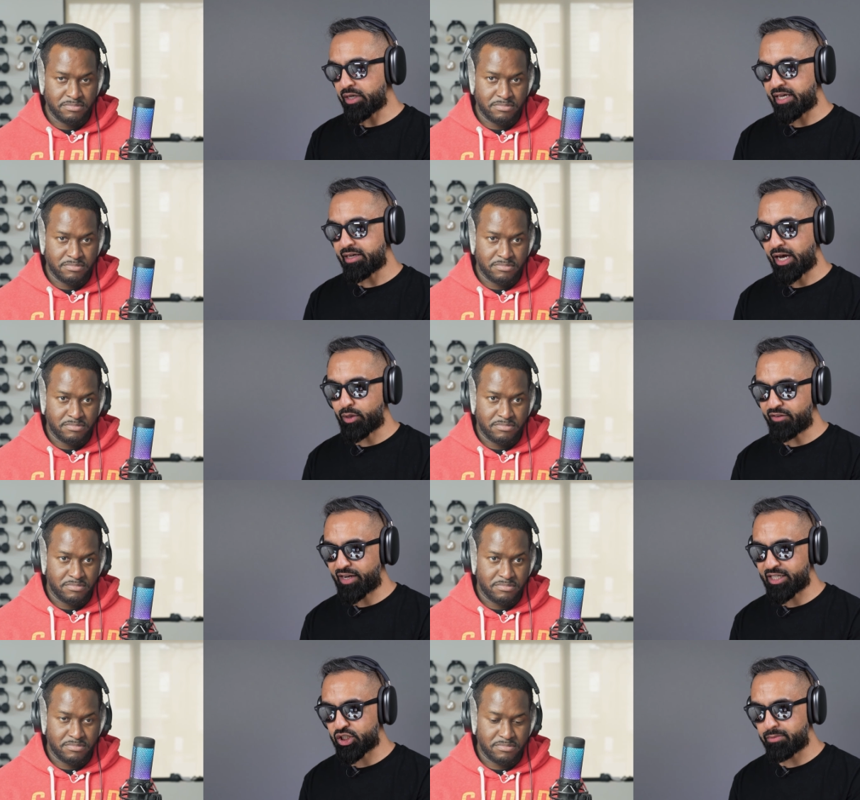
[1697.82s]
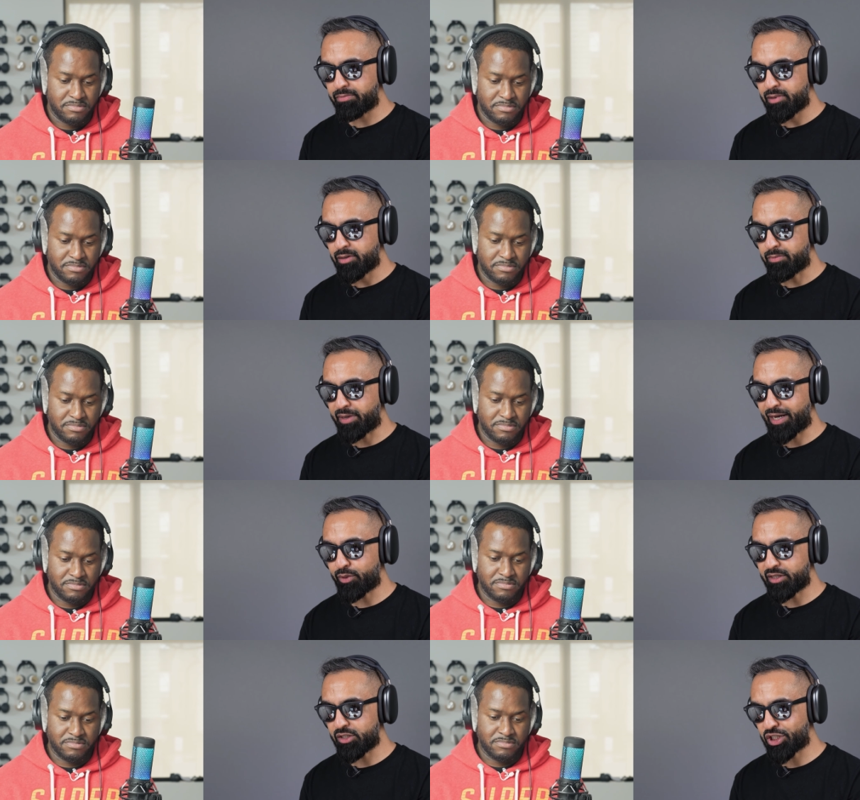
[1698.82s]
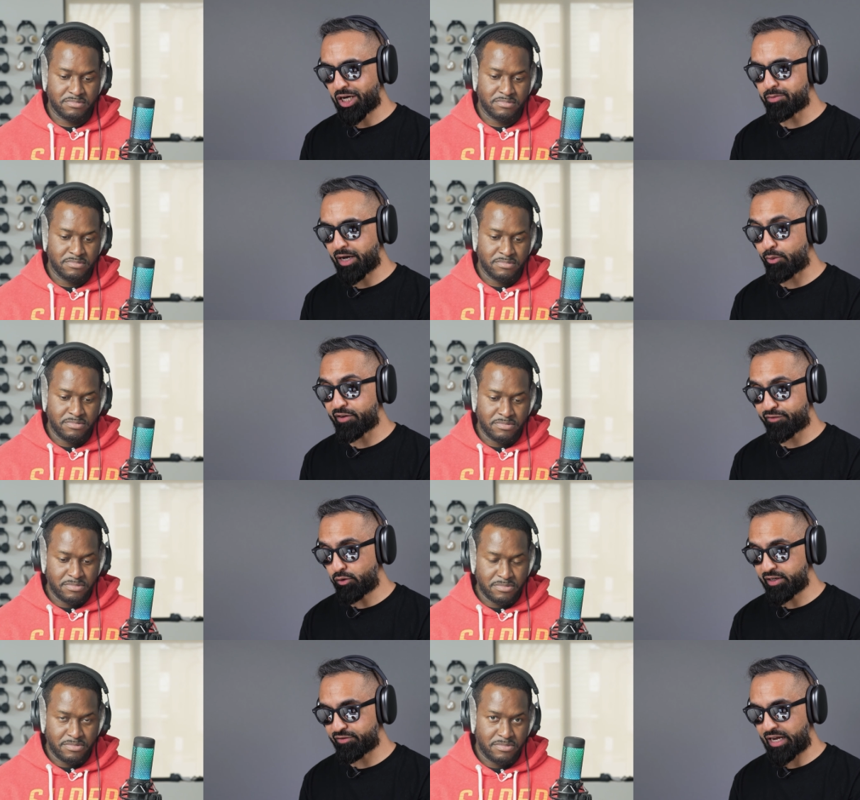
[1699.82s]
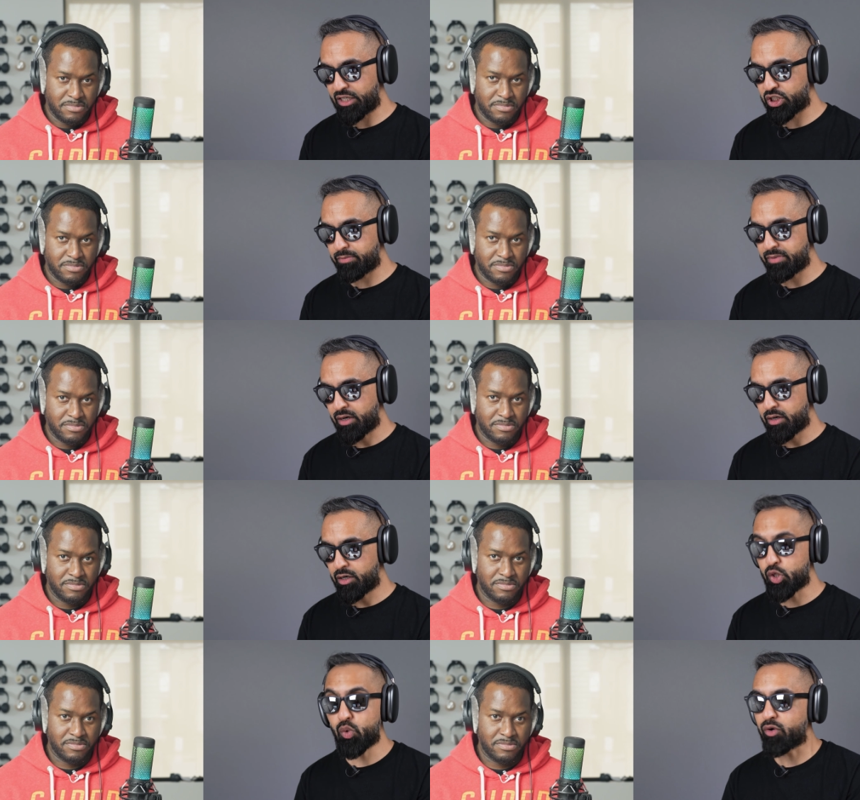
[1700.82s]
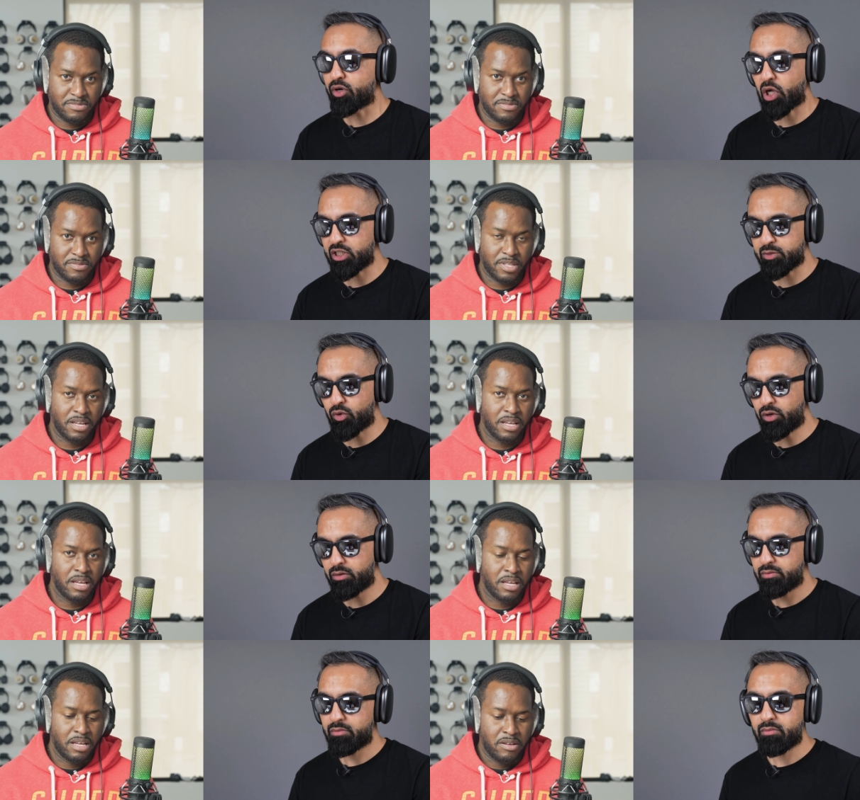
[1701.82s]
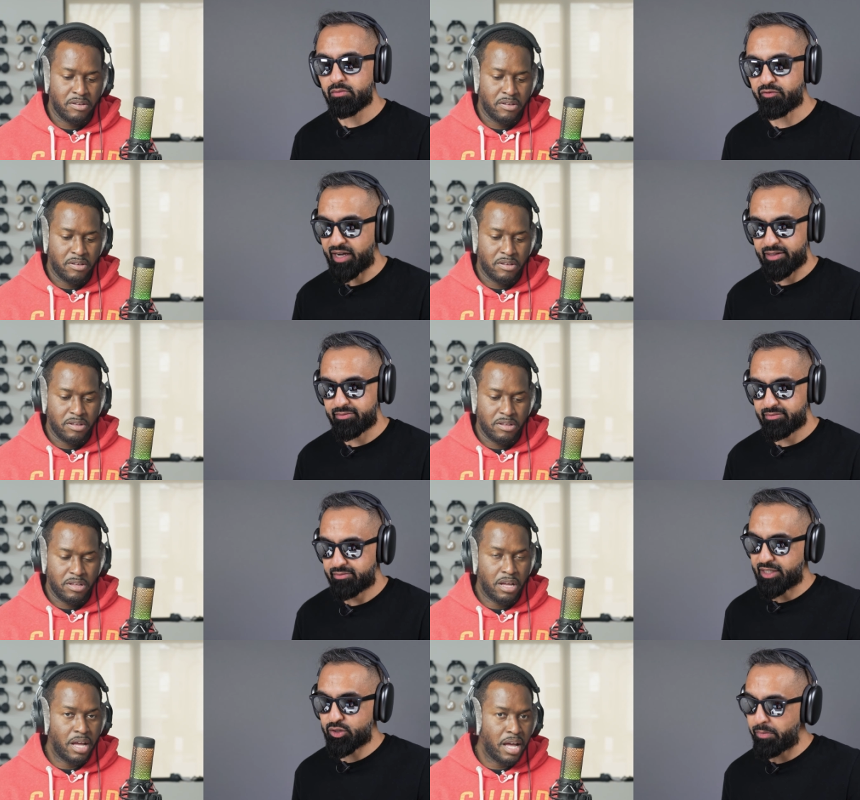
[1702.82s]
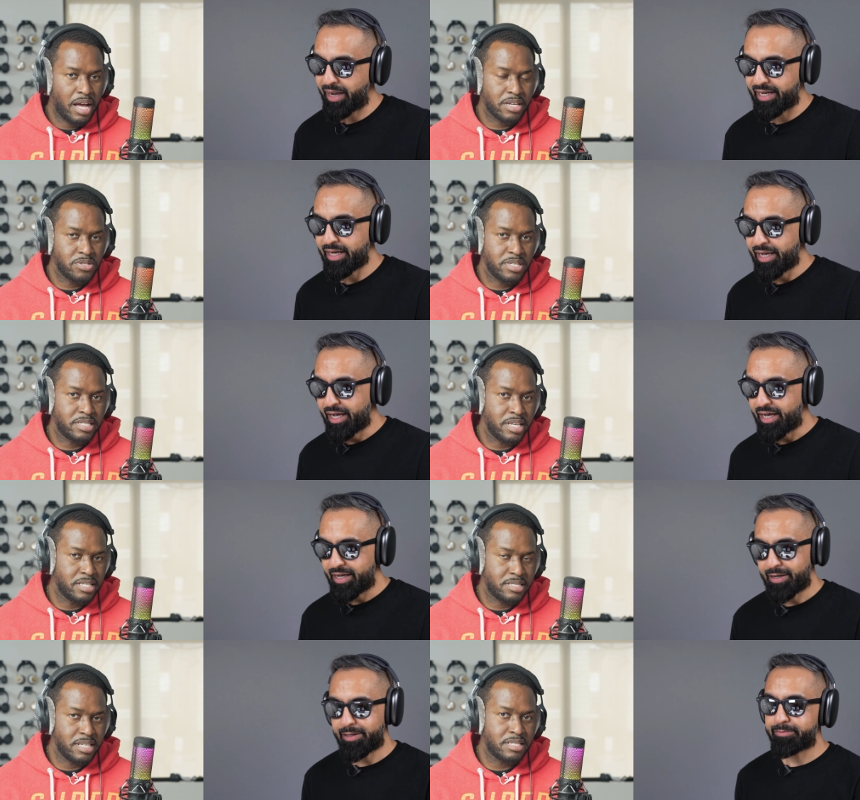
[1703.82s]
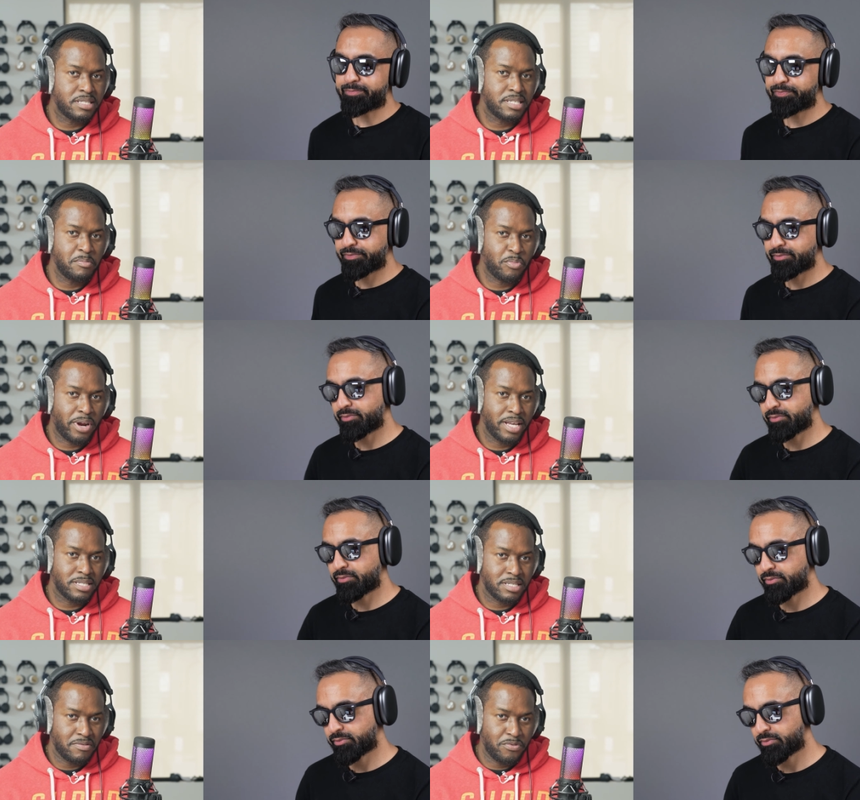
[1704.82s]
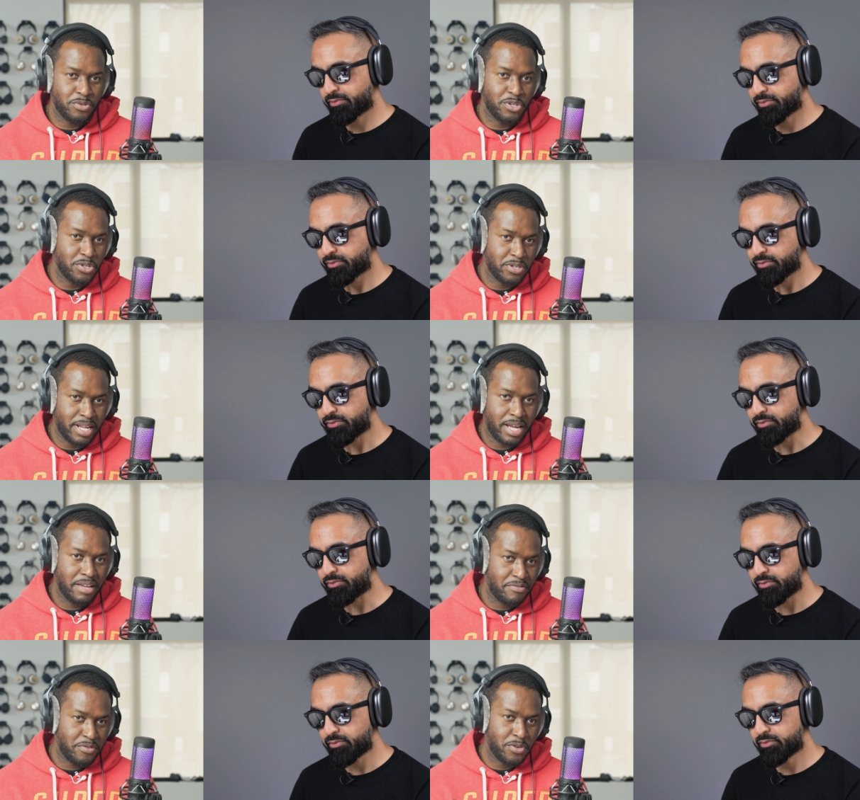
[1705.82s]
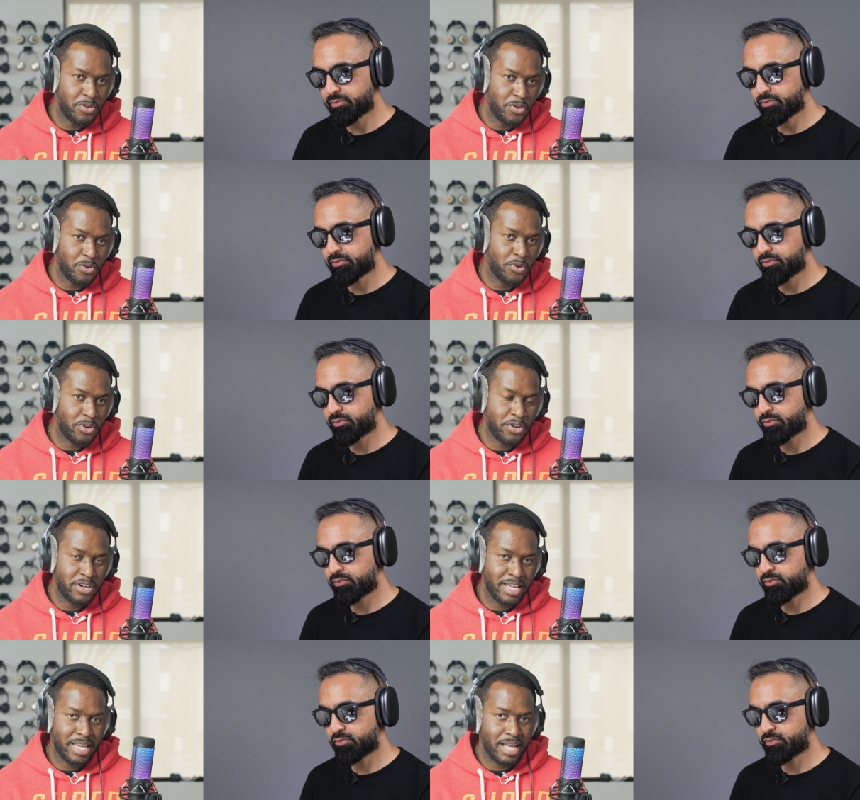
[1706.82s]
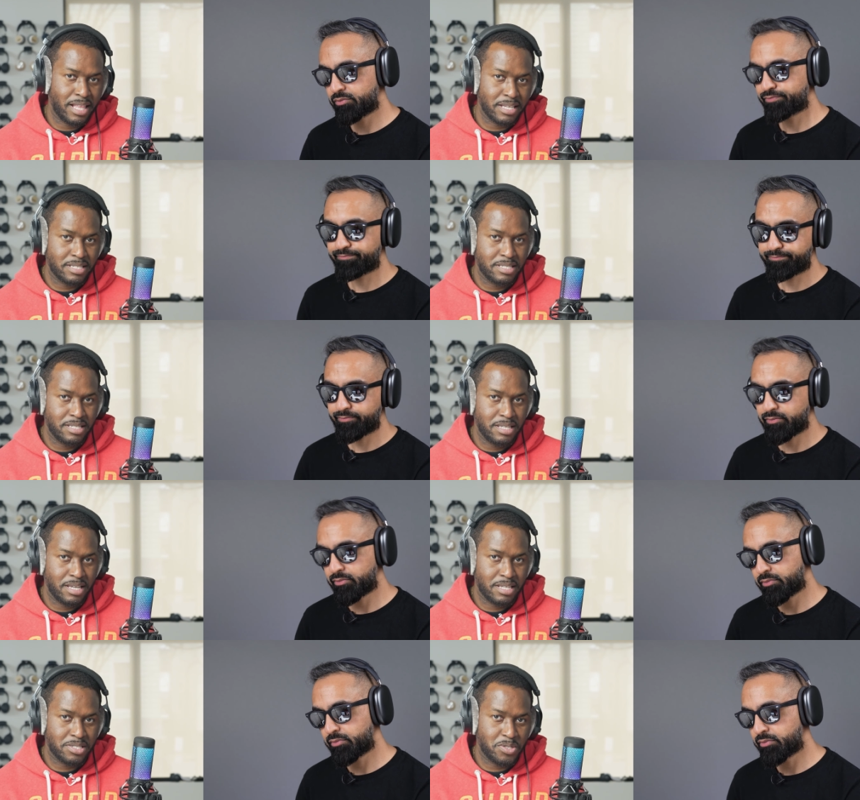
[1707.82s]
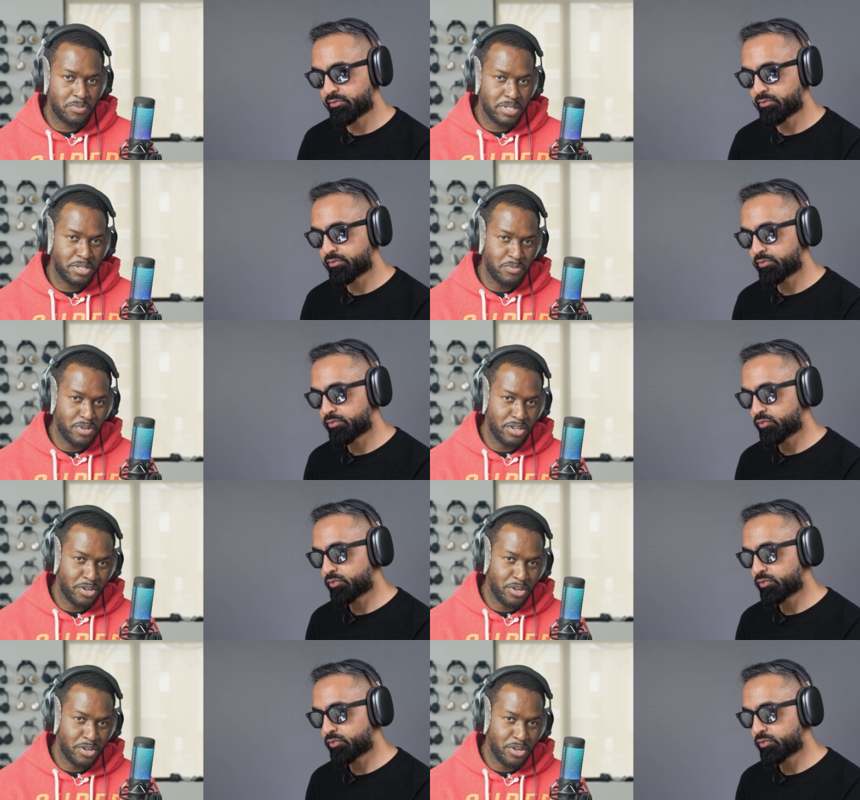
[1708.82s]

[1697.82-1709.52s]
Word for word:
Speaker 1: okay, I want a flagship, but I want the Xiaomi, I want a folding flagship, $200 more, fine. That's
Speaker 2: not bad. Actually, it's the same price as a fully loaded iPhone or a Galaxy S21